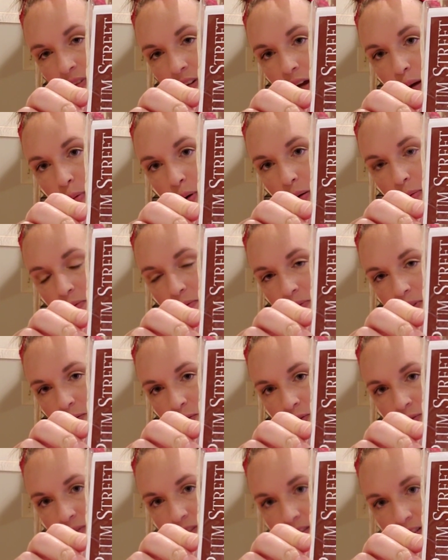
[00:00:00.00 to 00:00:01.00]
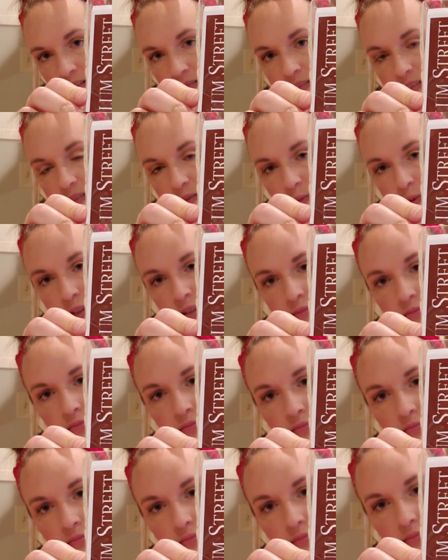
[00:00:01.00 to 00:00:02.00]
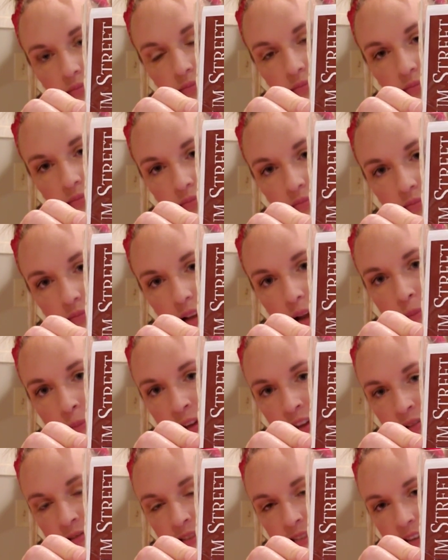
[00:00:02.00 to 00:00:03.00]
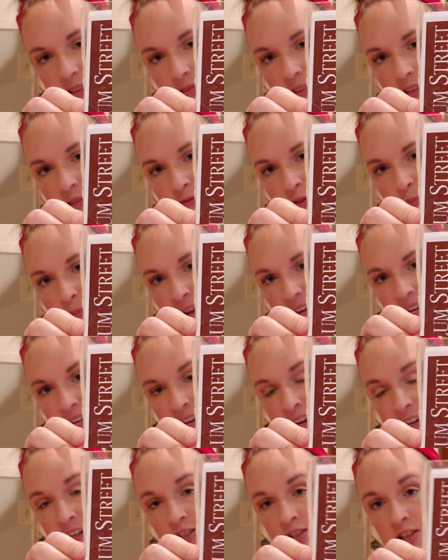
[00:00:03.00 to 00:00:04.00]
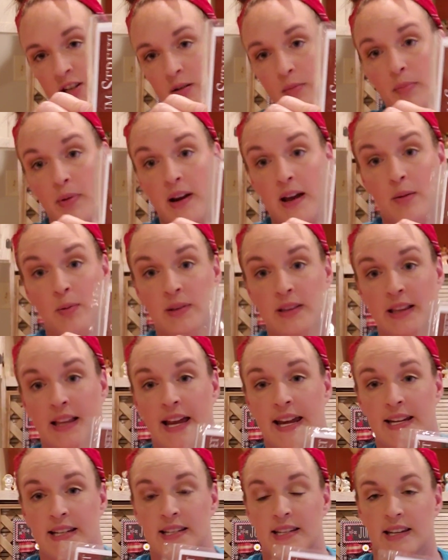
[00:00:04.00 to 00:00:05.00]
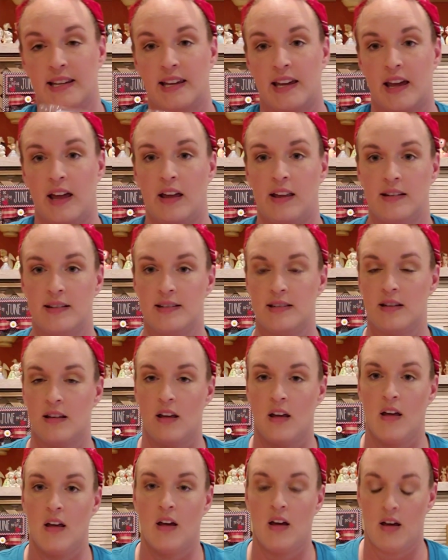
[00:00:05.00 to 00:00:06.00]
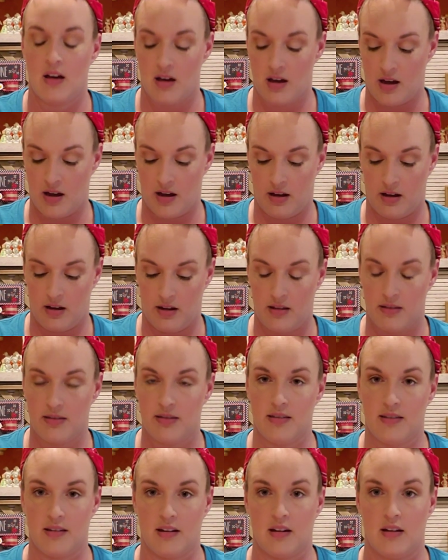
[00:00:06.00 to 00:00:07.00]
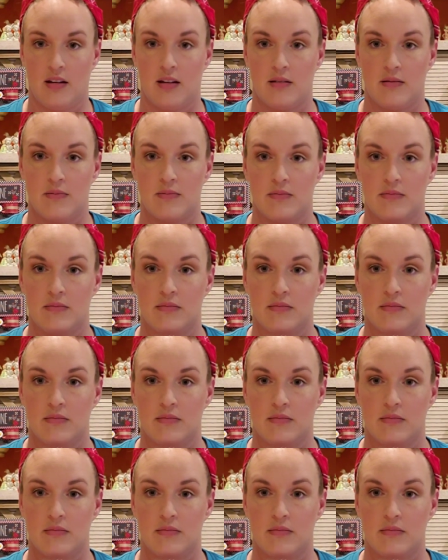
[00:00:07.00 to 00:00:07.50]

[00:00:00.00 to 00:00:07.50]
I probably won't start this one. I may save this for Mania next year, but I would like to get the